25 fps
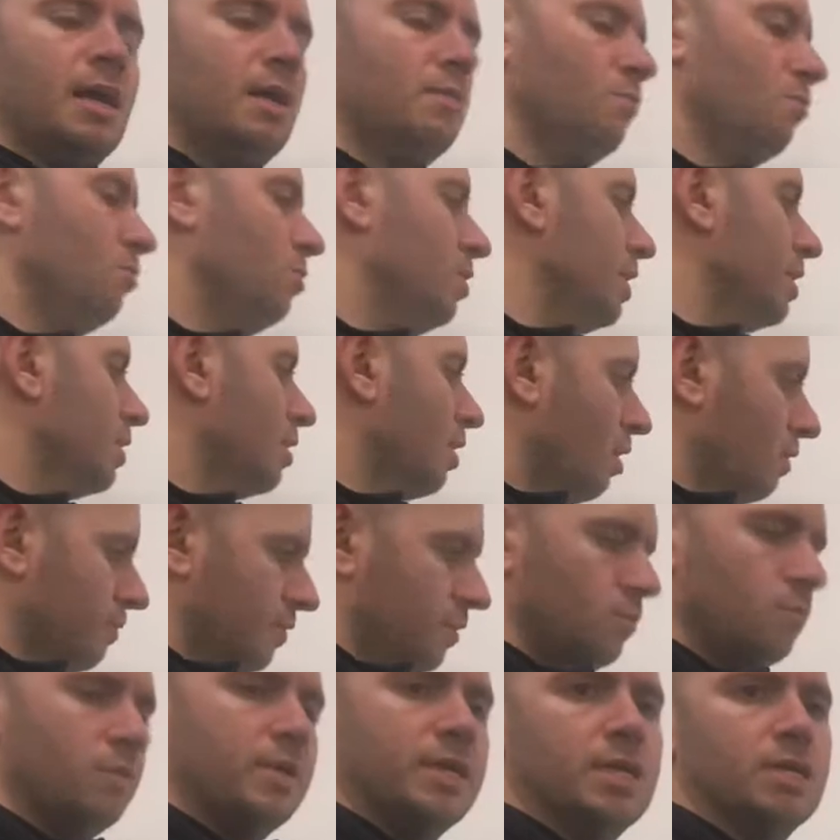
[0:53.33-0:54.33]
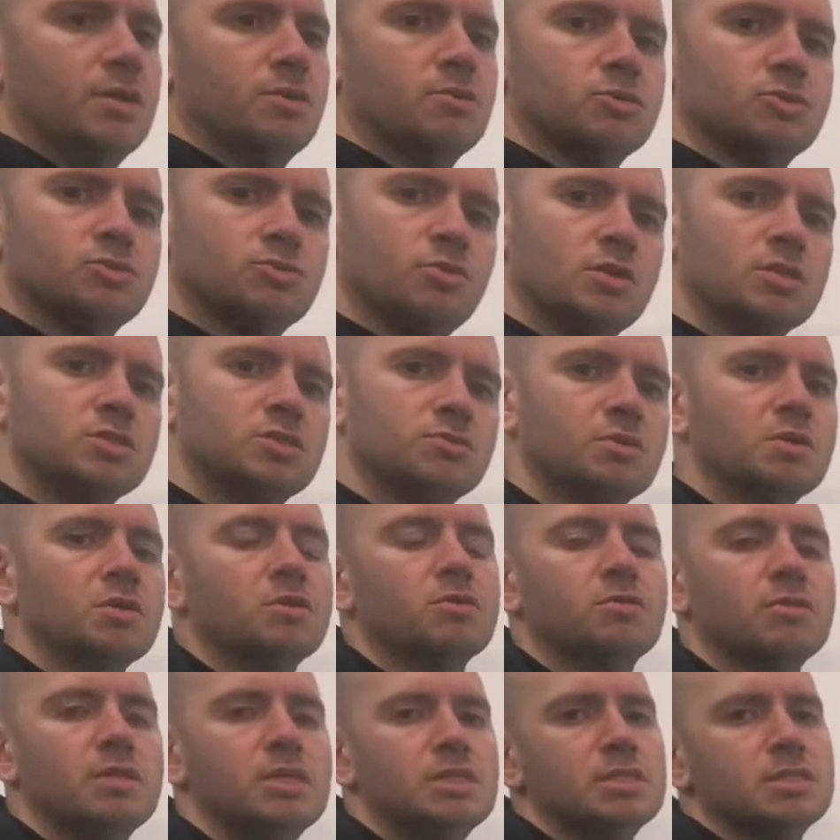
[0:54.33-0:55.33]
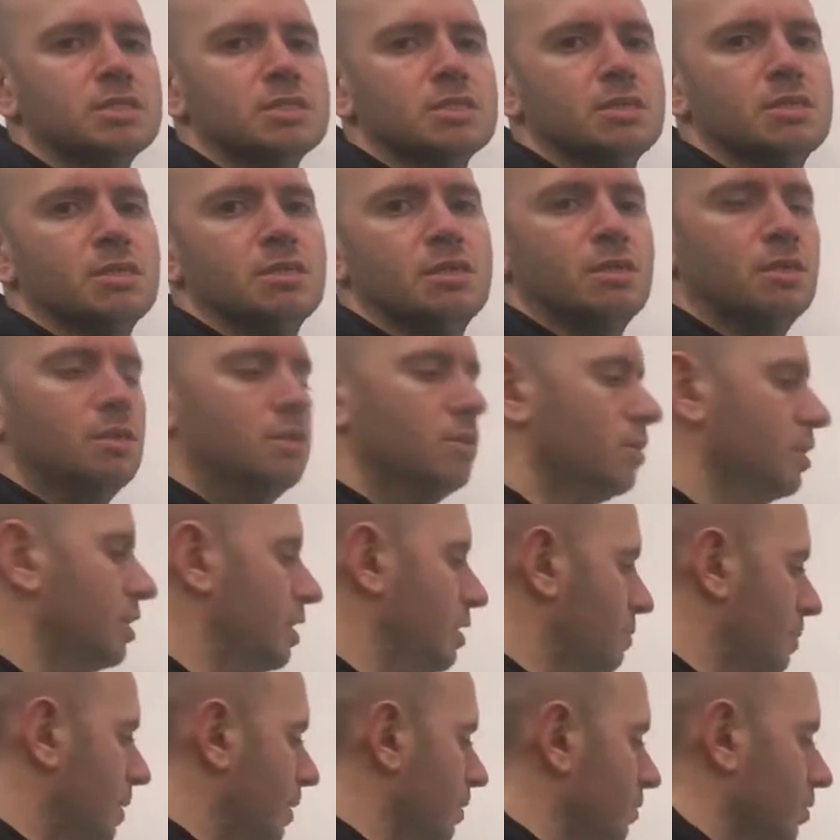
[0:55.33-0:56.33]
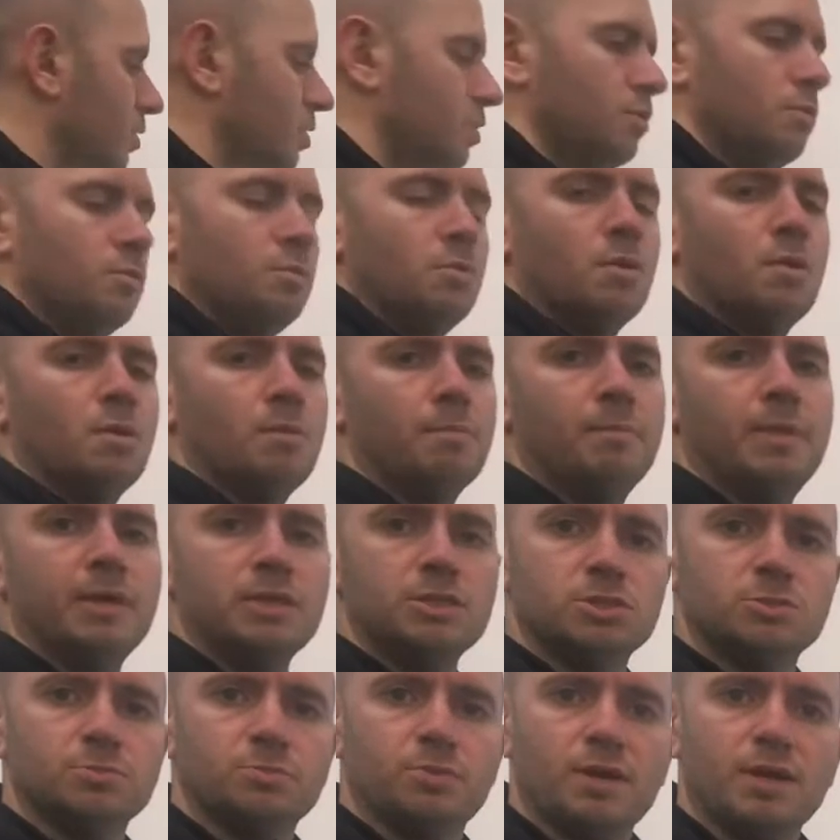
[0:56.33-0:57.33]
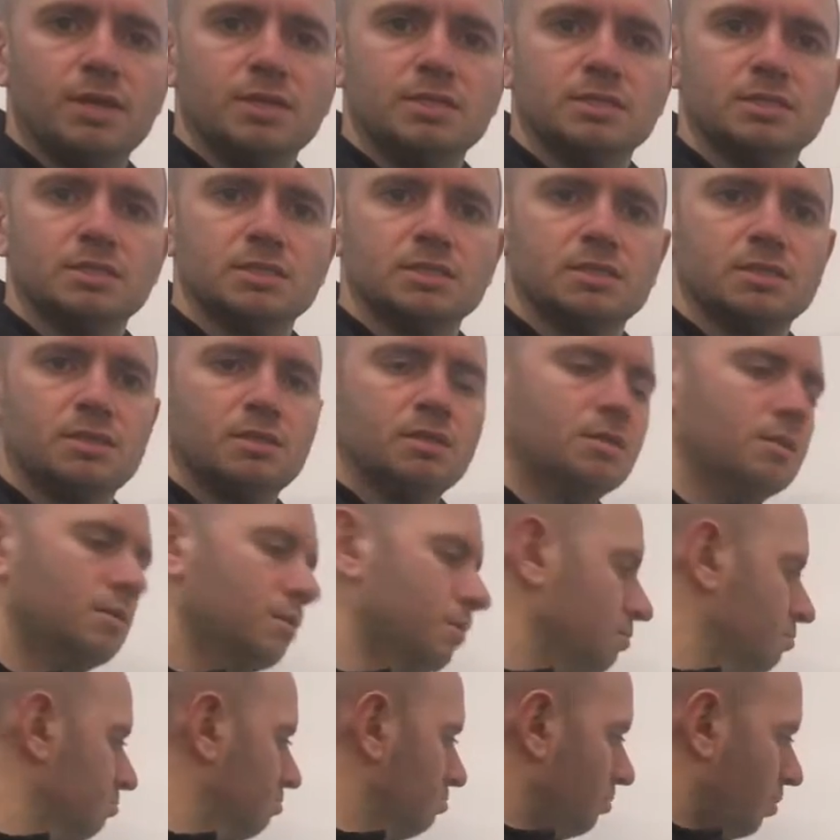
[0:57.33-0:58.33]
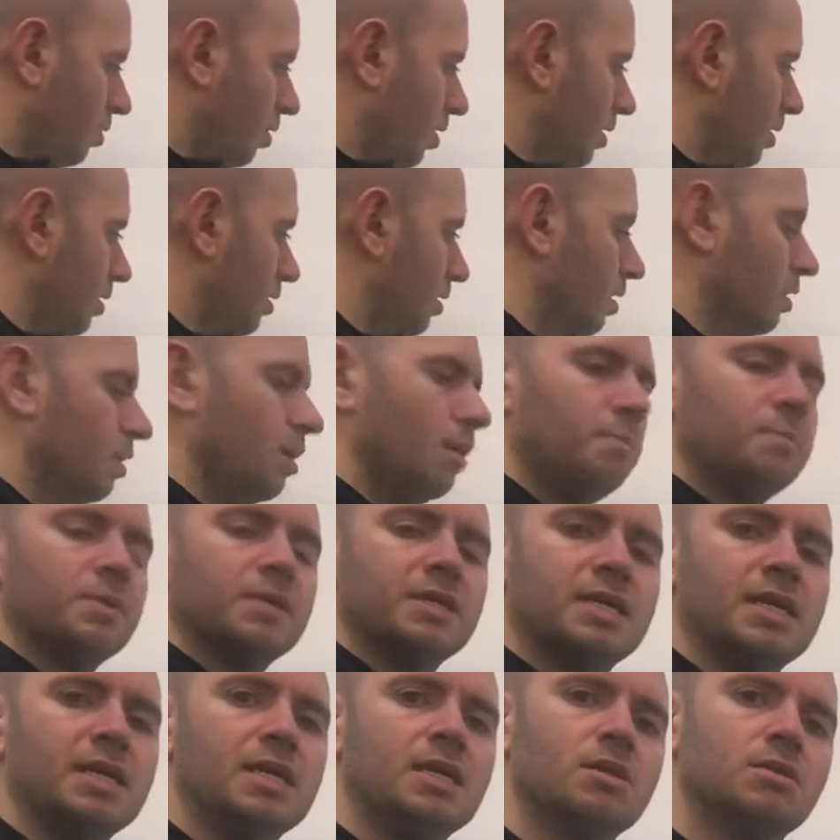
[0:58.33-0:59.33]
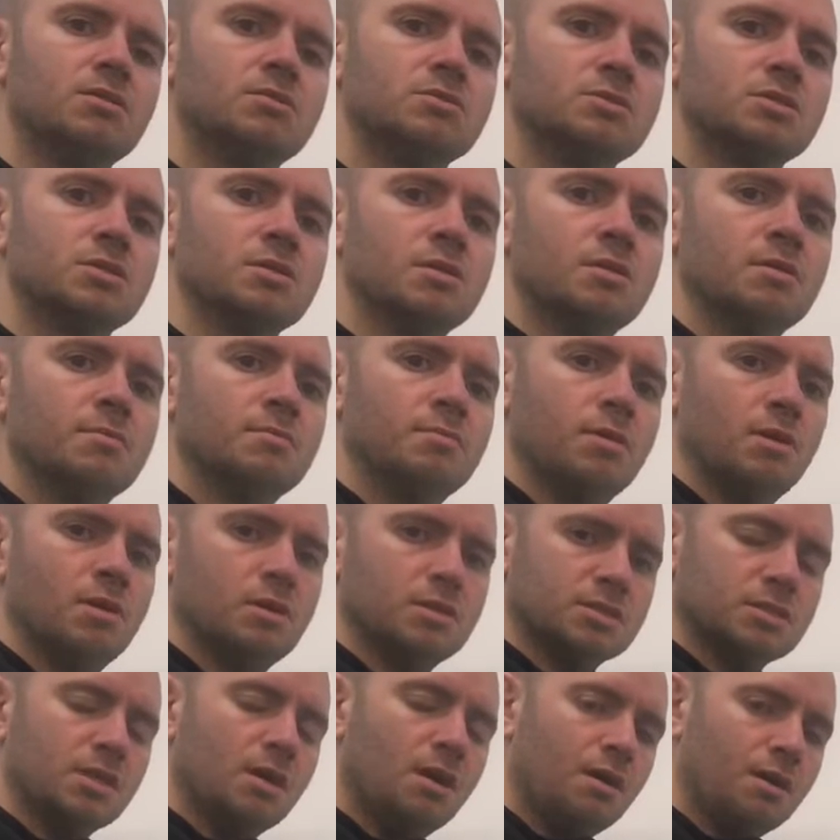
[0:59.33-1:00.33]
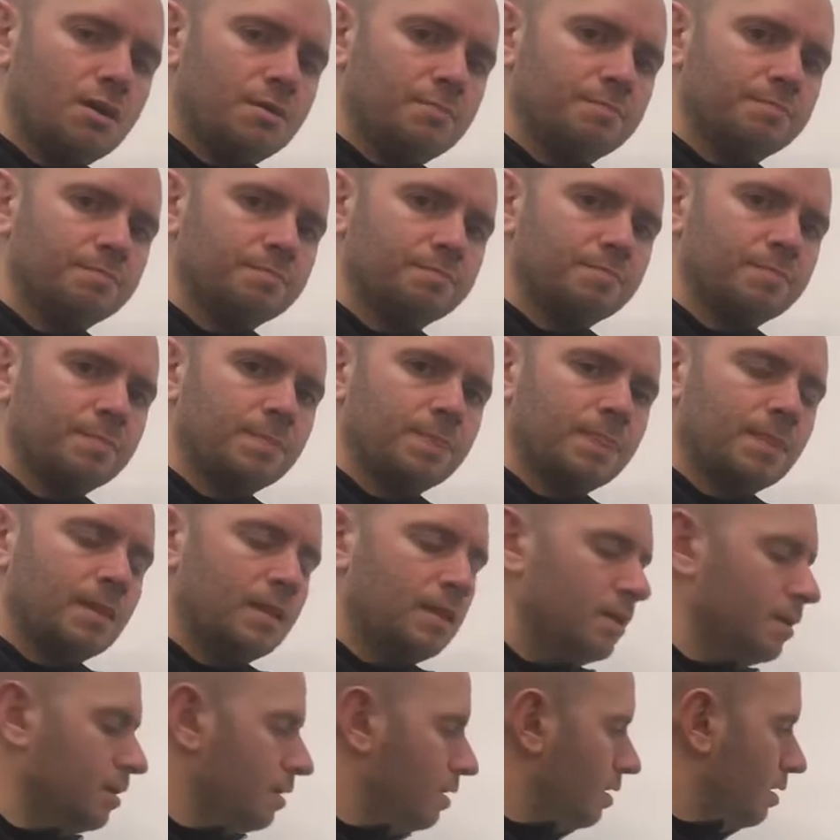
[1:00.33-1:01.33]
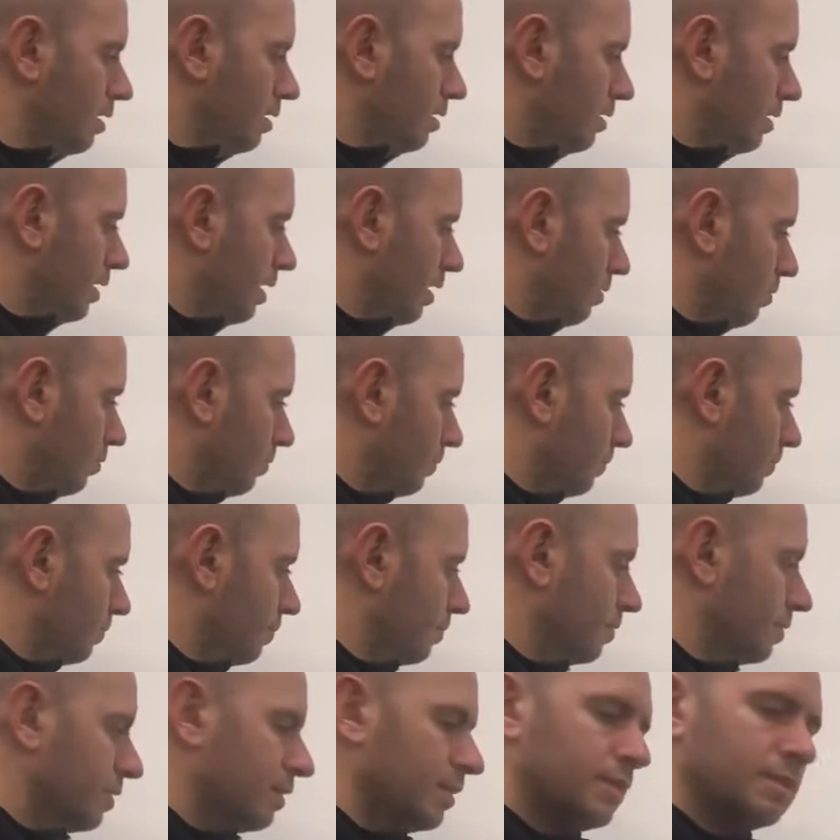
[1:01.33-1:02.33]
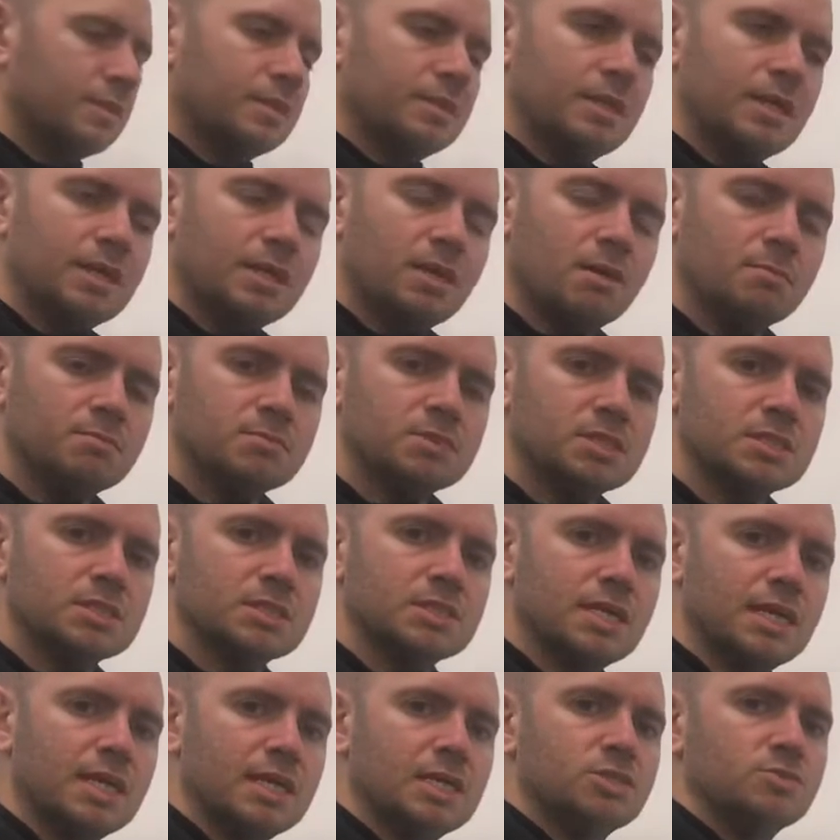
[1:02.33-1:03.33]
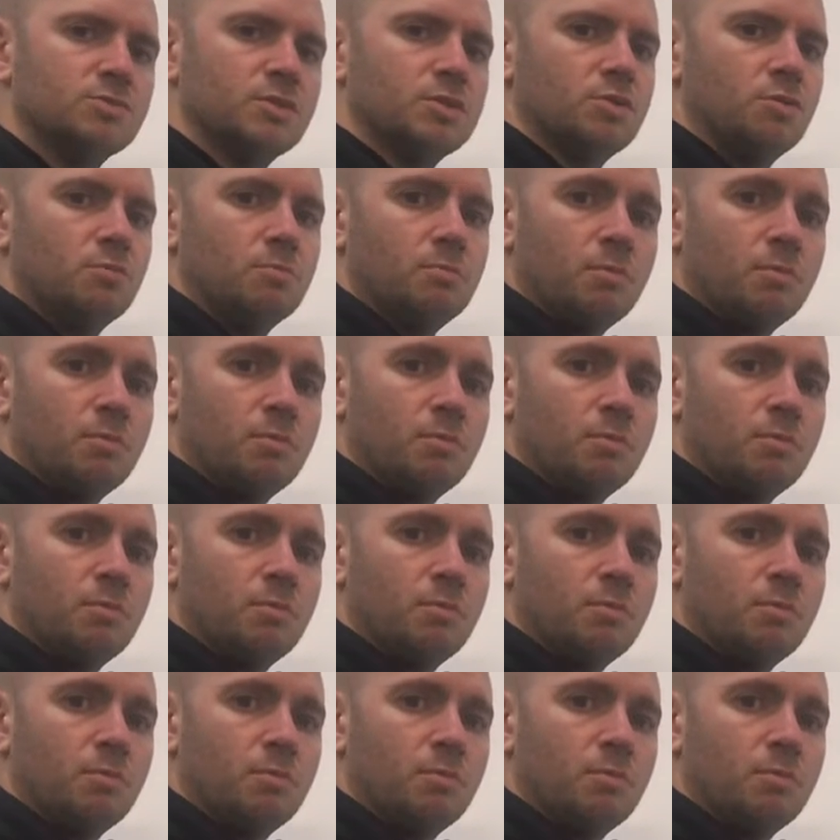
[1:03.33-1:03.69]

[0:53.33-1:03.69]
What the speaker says: and week after week you're trying to increase the amount that you bench press by a couple of kilos per time. Now, there comes a stage when your